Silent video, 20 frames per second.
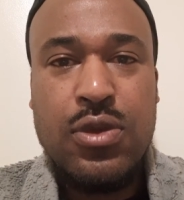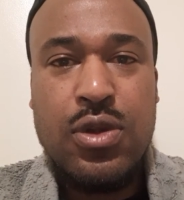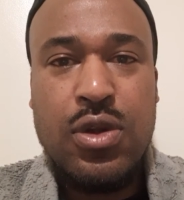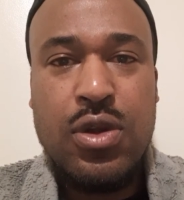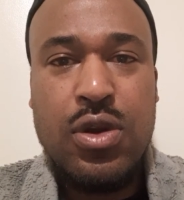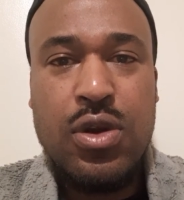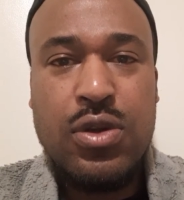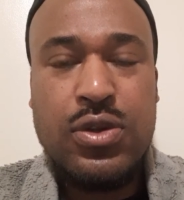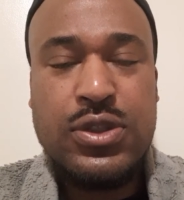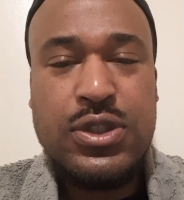
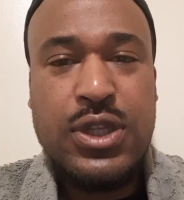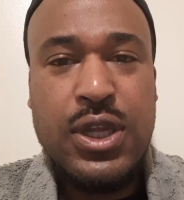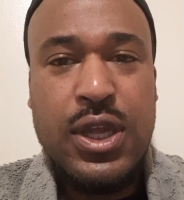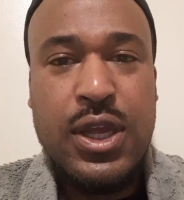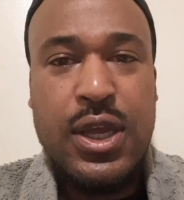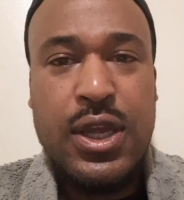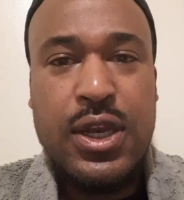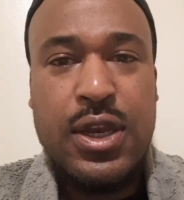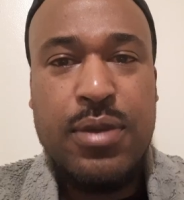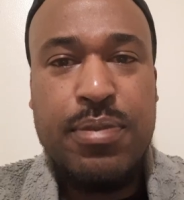You know what I'm saying?
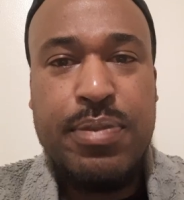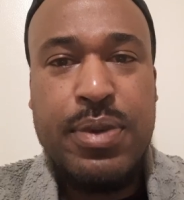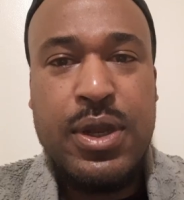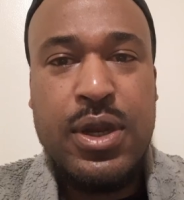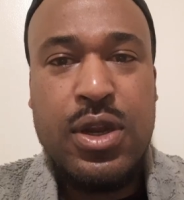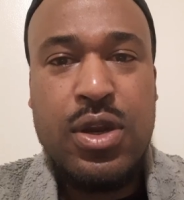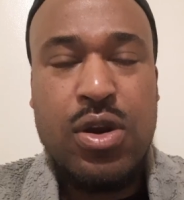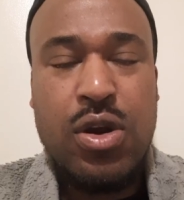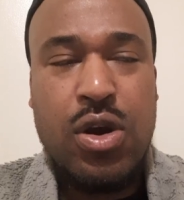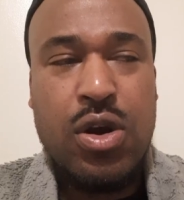
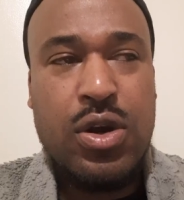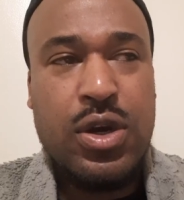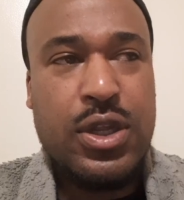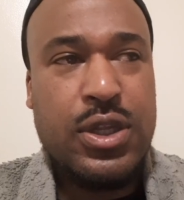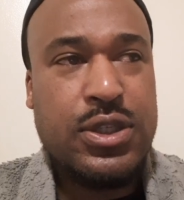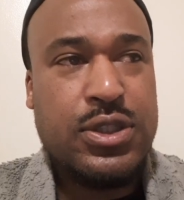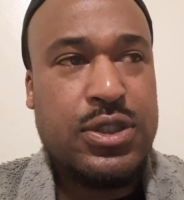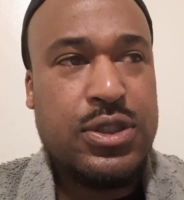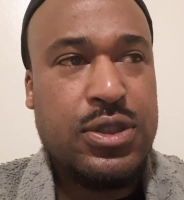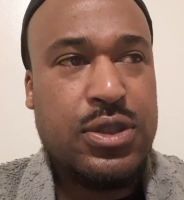Independent
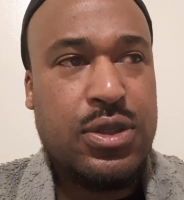artist.